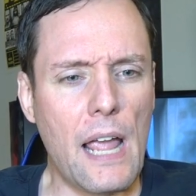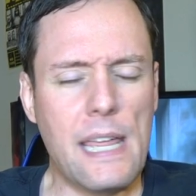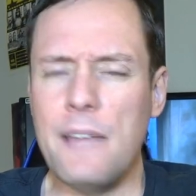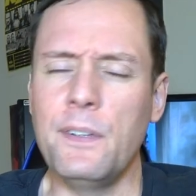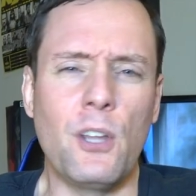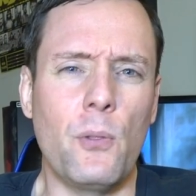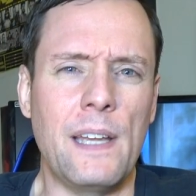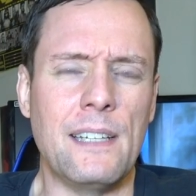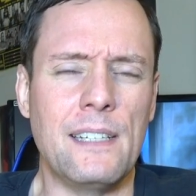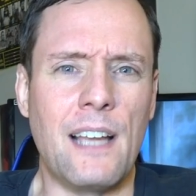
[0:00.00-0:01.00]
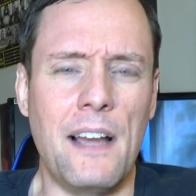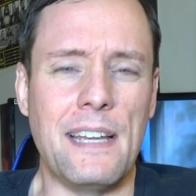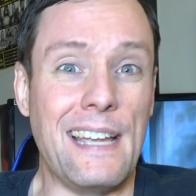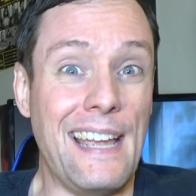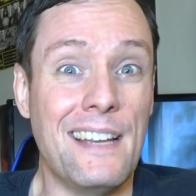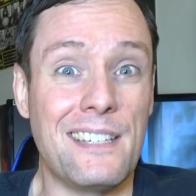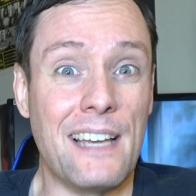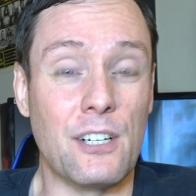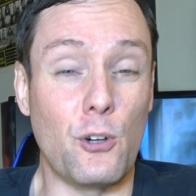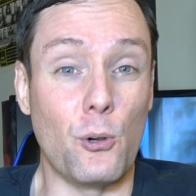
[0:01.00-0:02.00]
even though they did kind of hint
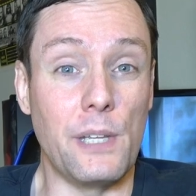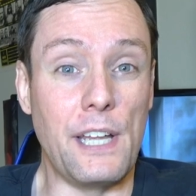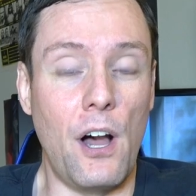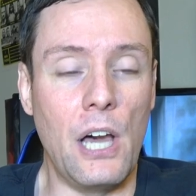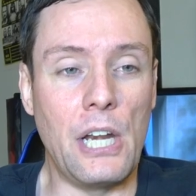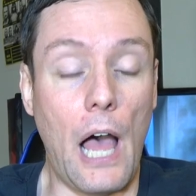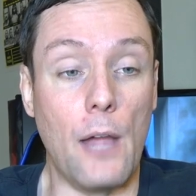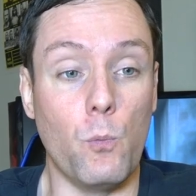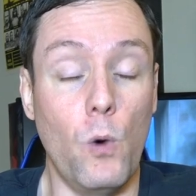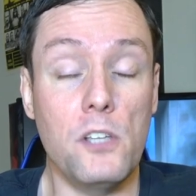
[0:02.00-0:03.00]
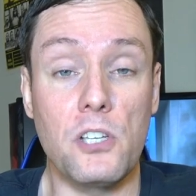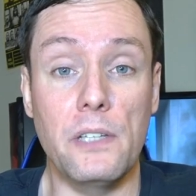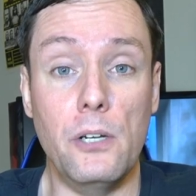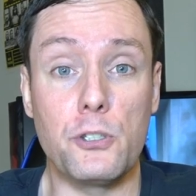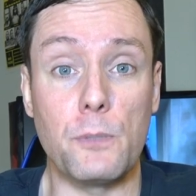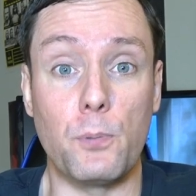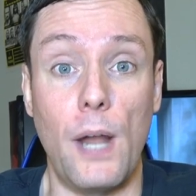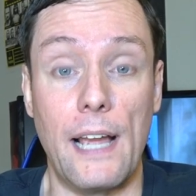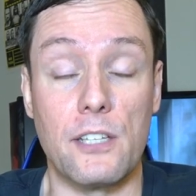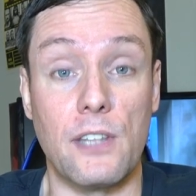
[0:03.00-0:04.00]
at it early on, I was a little
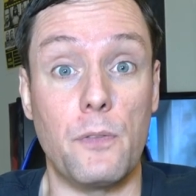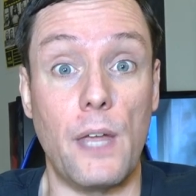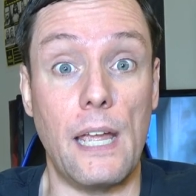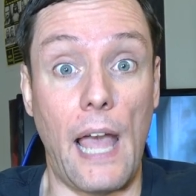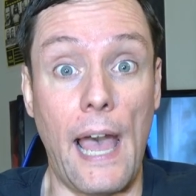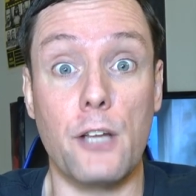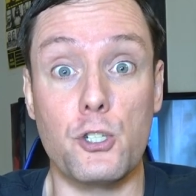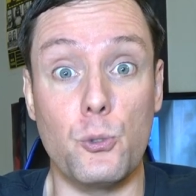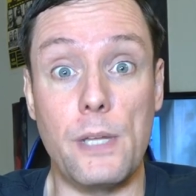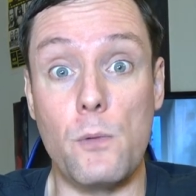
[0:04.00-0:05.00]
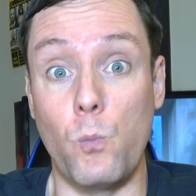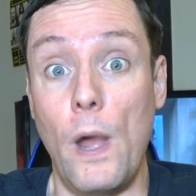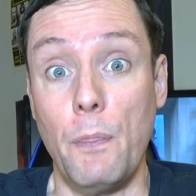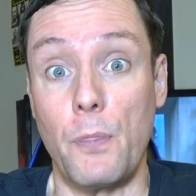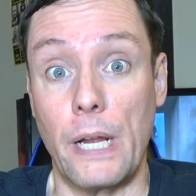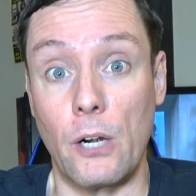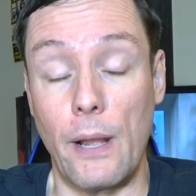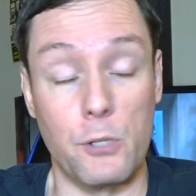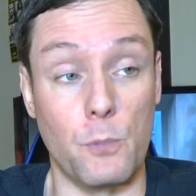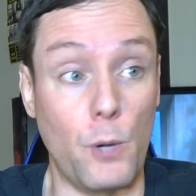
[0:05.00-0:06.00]
surprised that they actually went there.
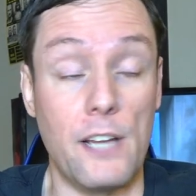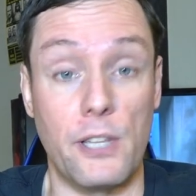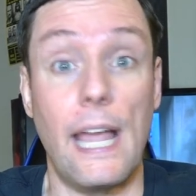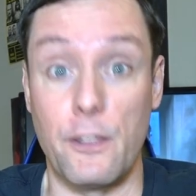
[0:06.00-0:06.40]
I was surprised they